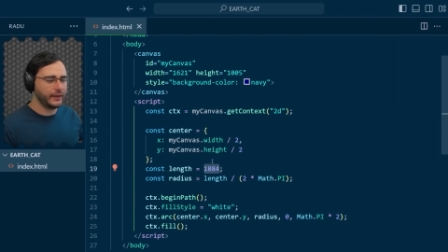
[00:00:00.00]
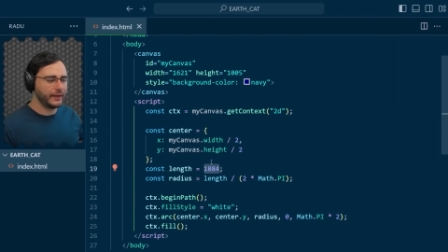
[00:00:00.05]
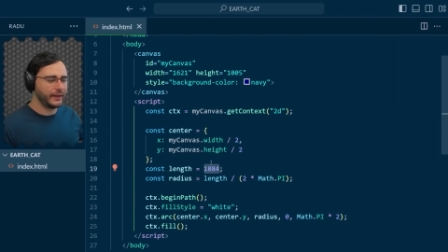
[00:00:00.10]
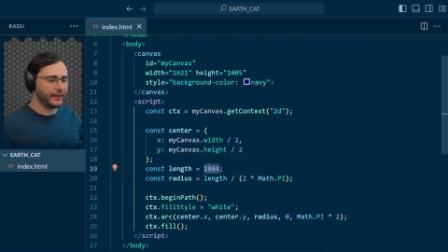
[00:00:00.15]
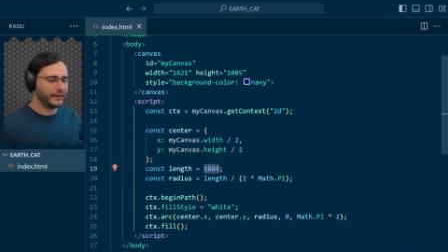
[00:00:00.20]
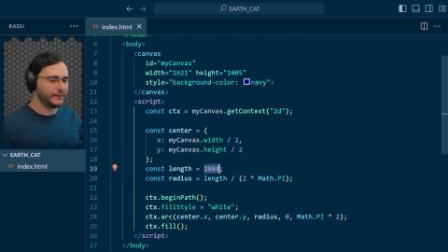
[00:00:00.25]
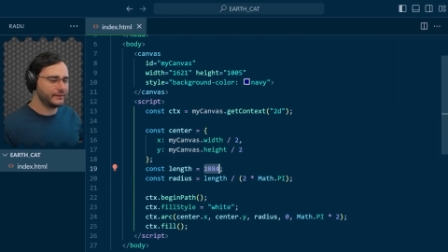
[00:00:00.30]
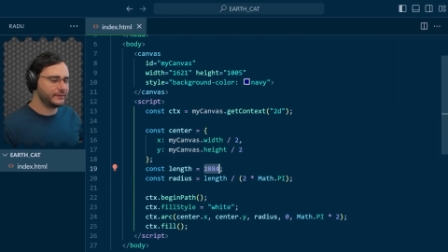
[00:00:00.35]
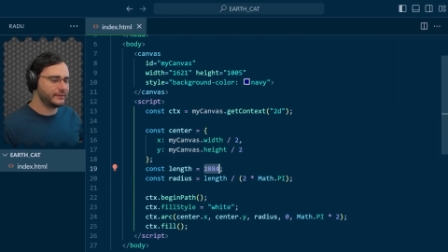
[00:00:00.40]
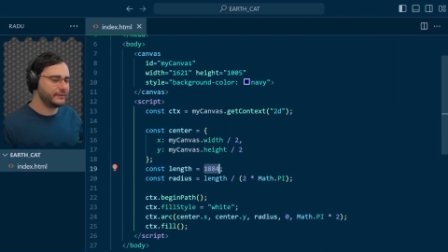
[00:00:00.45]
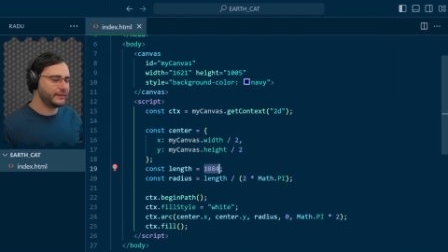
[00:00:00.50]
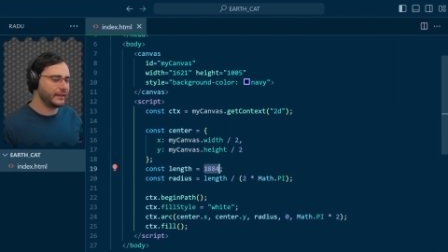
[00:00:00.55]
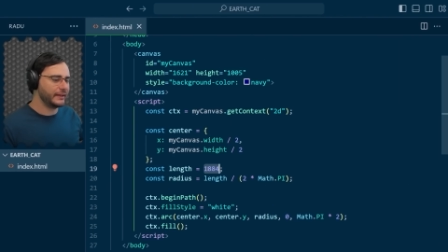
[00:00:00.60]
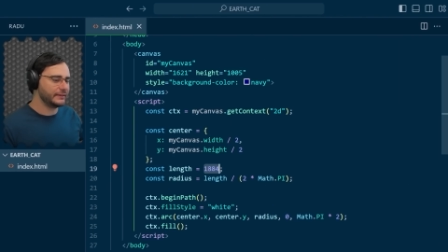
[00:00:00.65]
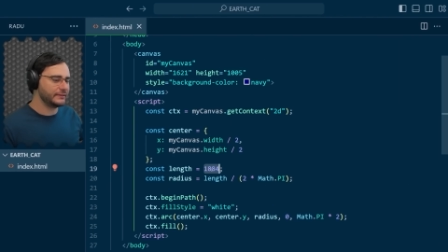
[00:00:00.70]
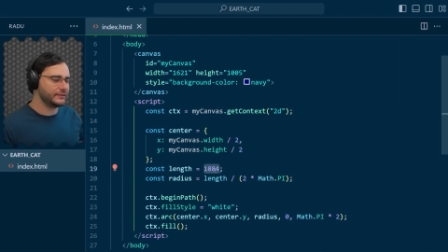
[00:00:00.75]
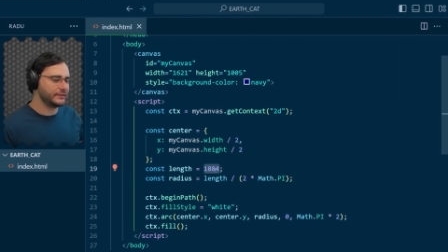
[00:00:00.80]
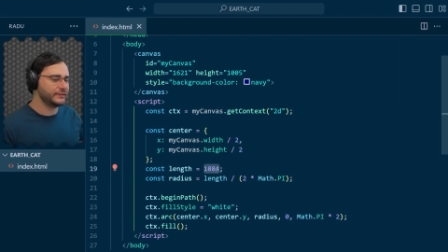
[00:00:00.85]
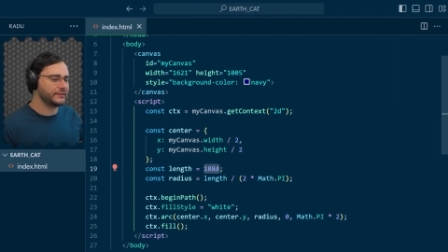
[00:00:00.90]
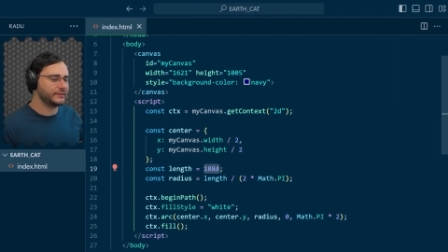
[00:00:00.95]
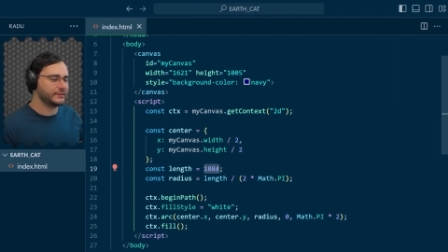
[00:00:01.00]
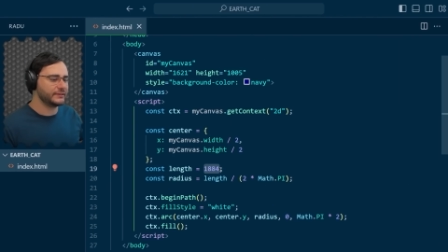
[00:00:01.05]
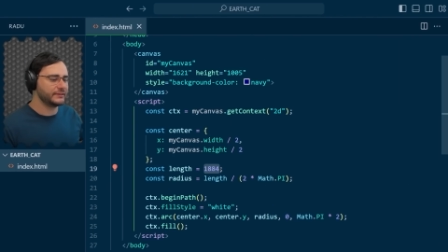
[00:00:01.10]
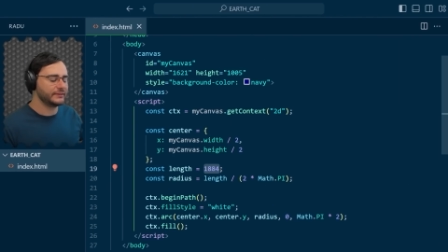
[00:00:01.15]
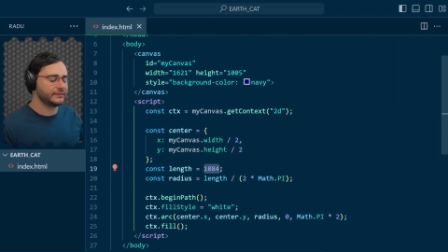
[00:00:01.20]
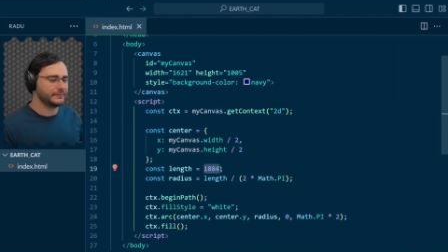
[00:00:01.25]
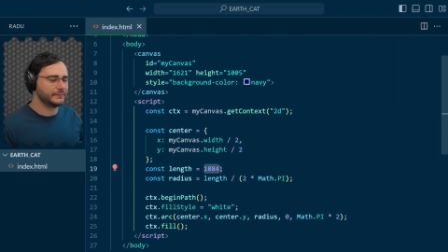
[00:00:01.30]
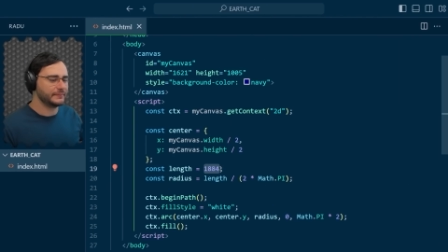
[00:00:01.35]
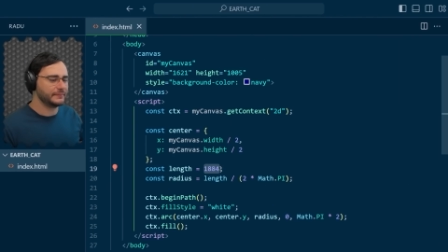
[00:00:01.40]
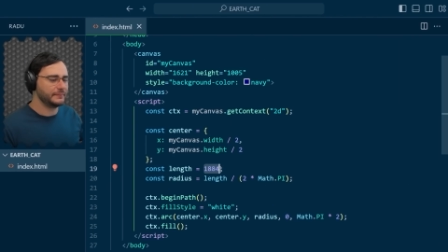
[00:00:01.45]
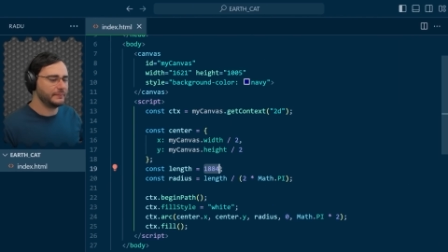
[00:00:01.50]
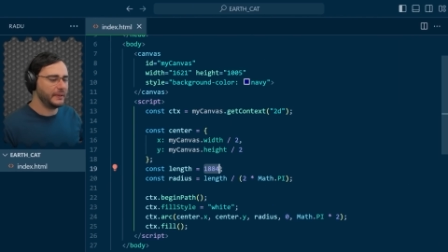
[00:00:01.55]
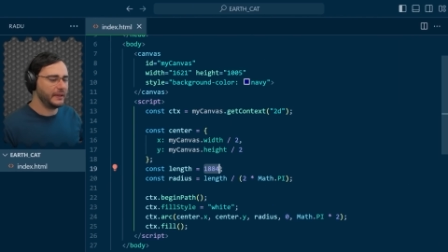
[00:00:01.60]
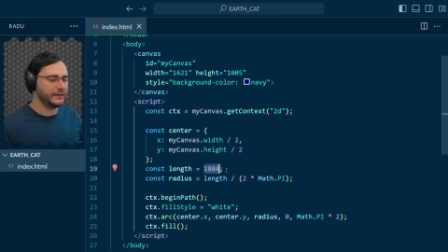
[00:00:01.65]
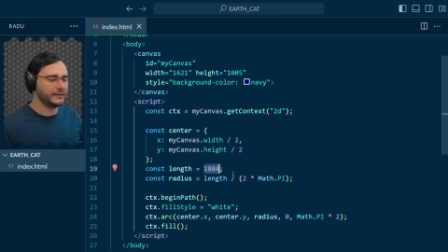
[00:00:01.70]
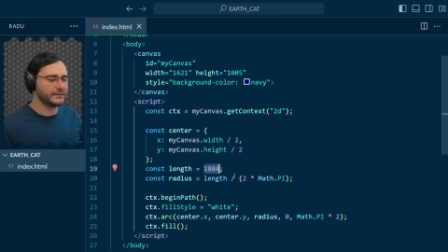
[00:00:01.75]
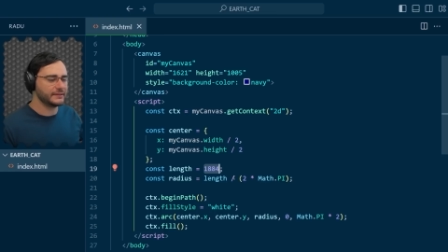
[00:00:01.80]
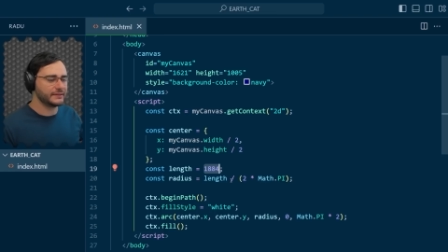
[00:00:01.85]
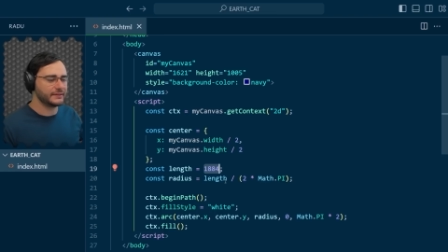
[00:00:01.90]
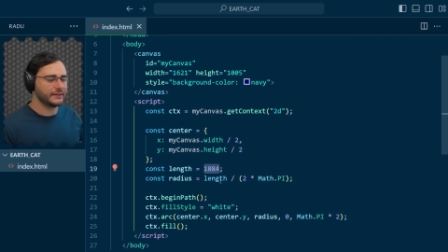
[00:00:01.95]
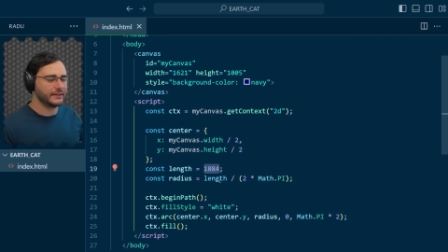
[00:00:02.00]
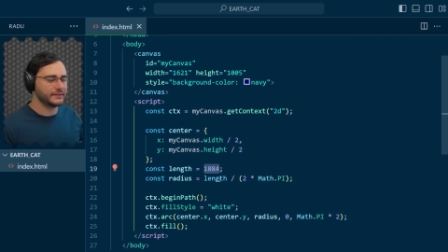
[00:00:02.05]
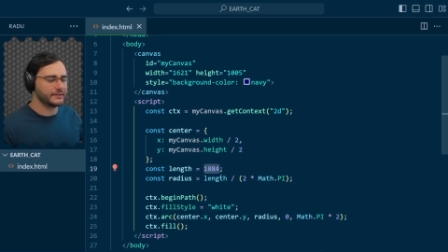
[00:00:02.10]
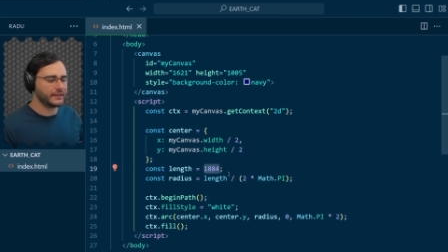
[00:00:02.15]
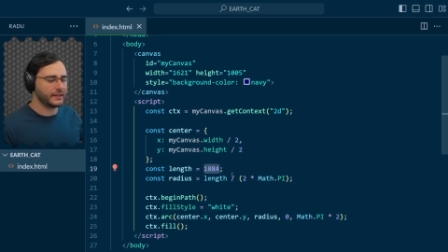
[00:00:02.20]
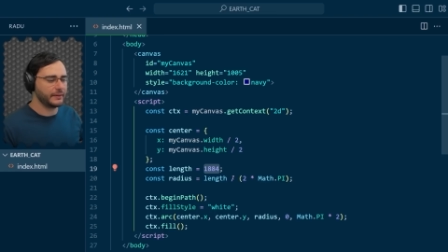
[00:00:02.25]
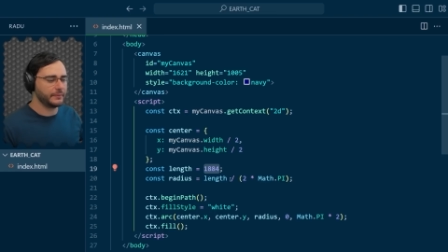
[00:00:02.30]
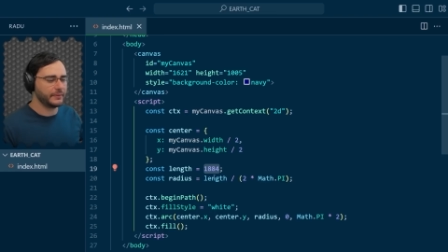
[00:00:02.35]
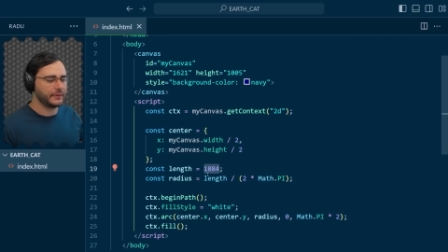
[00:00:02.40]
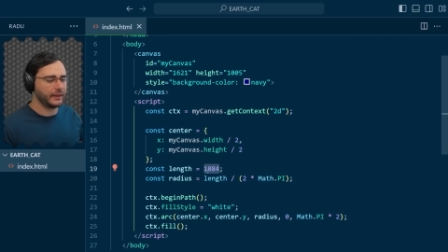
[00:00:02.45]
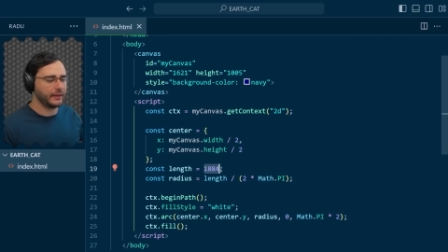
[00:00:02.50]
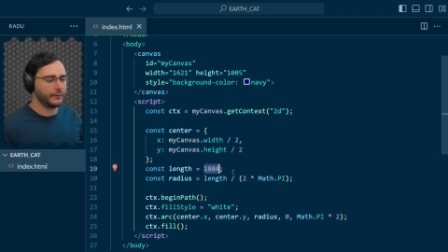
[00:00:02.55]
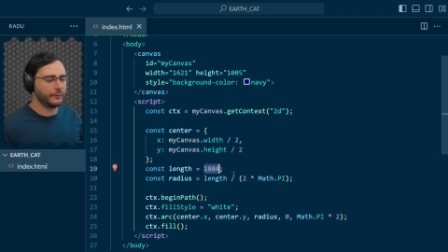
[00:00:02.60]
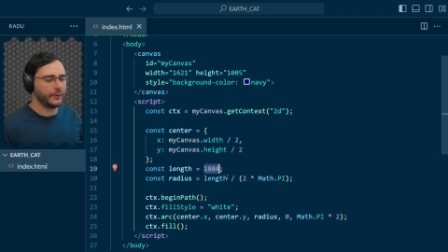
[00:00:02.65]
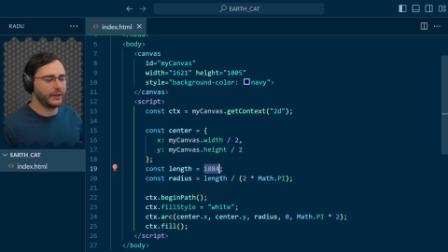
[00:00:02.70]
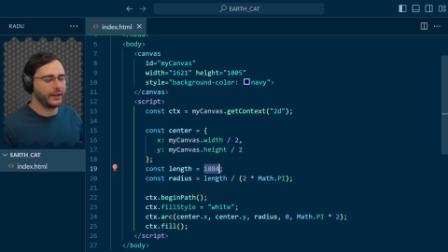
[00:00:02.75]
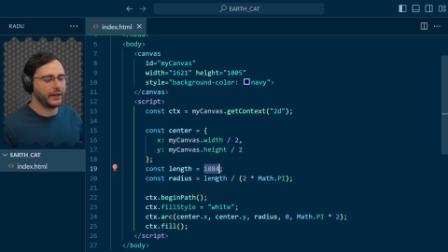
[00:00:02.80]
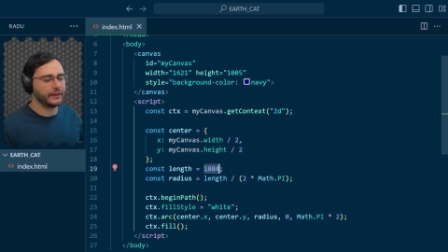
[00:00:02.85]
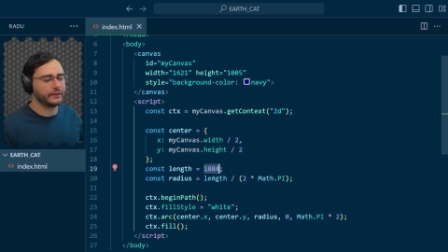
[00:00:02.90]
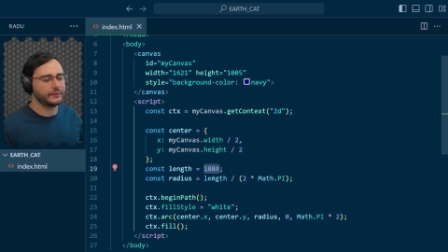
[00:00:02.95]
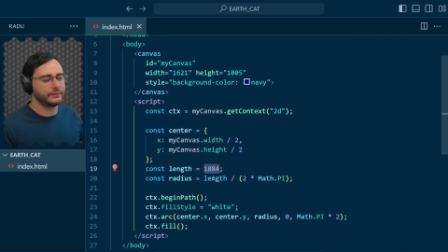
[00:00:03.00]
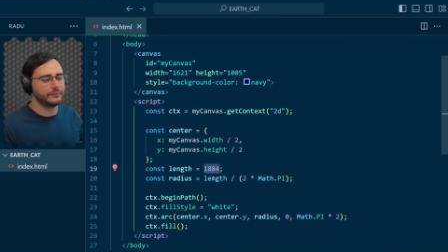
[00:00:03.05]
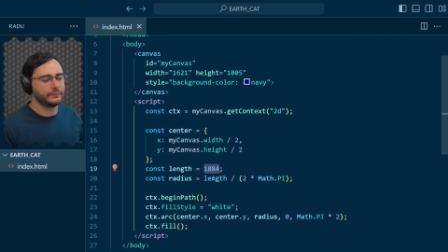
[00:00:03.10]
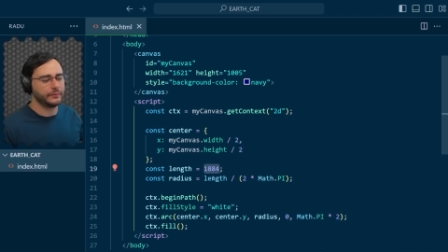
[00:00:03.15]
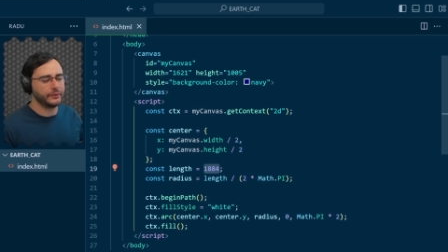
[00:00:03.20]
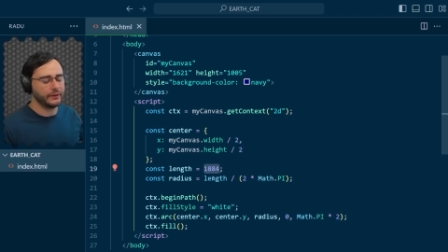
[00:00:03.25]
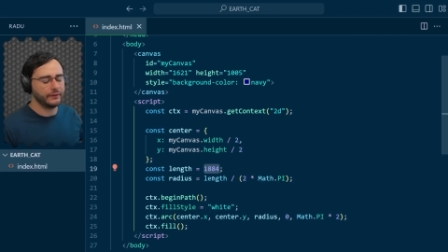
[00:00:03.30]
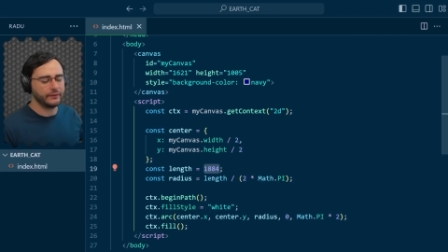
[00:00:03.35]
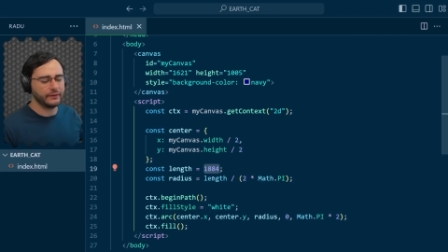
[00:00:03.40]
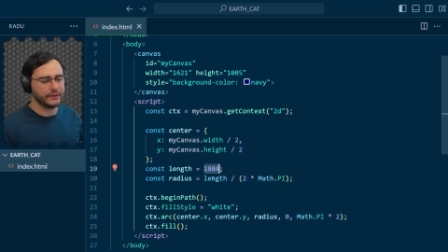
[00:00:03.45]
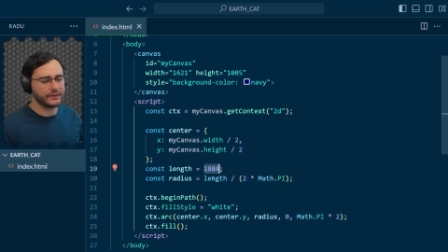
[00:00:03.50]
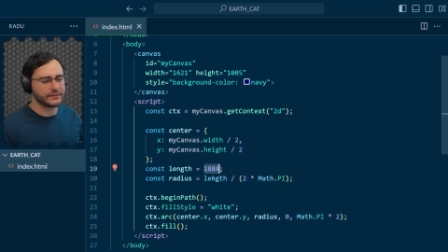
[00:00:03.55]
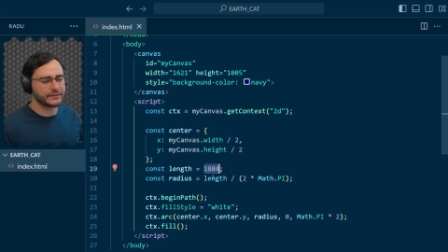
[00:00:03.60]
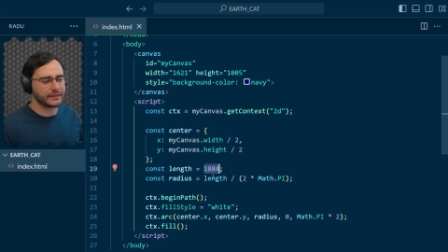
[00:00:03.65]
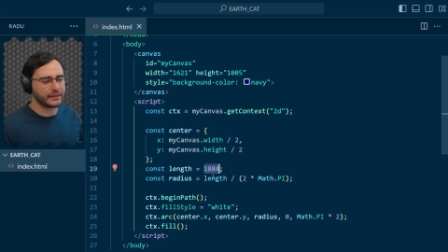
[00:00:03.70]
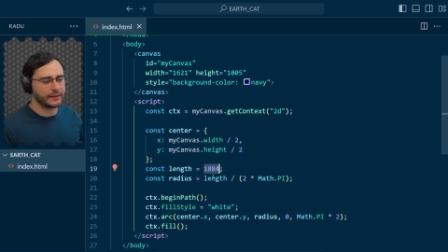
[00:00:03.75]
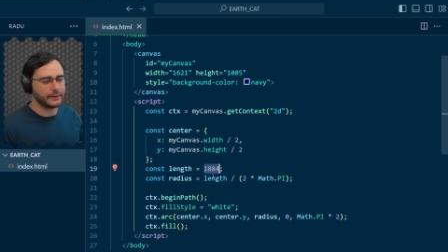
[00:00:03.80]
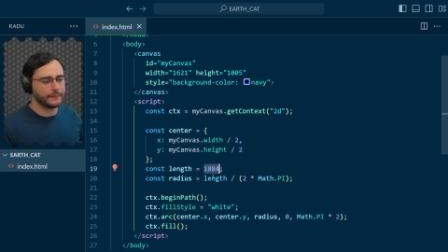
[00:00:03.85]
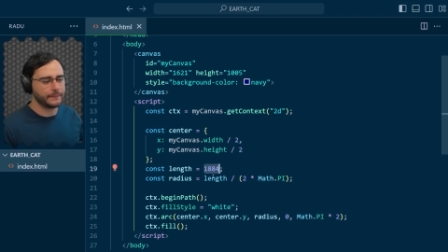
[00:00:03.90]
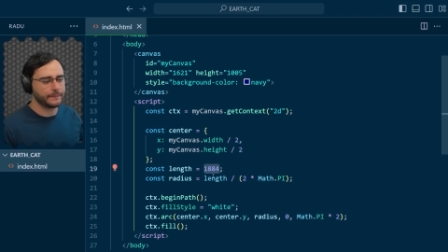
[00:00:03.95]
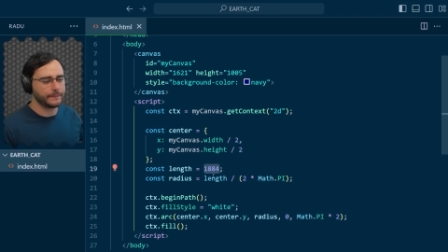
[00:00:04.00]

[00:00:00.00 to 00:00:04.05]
and that just means the same thing we had previously.